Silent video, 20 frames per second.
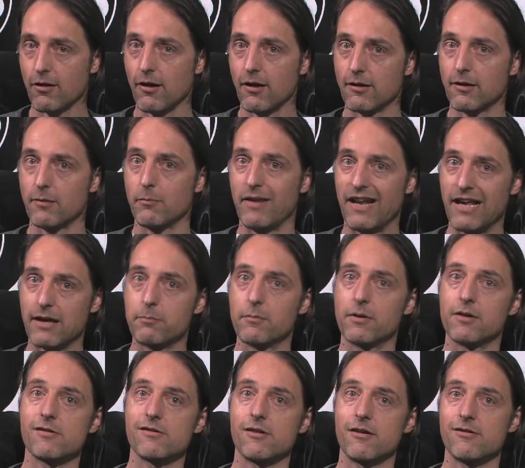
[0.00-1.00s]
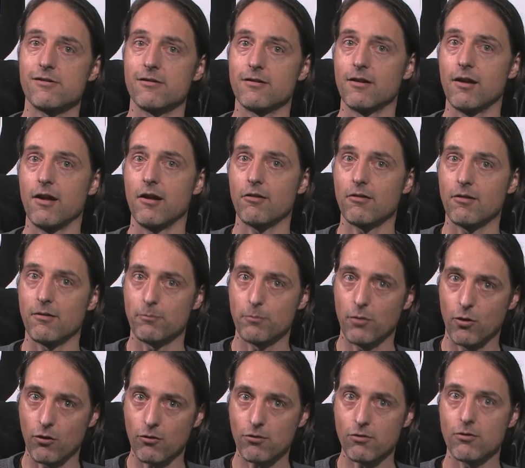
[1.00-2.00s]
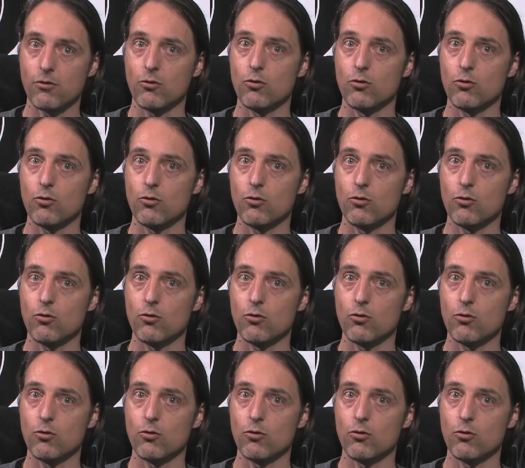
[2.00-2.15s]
and a black magician is a person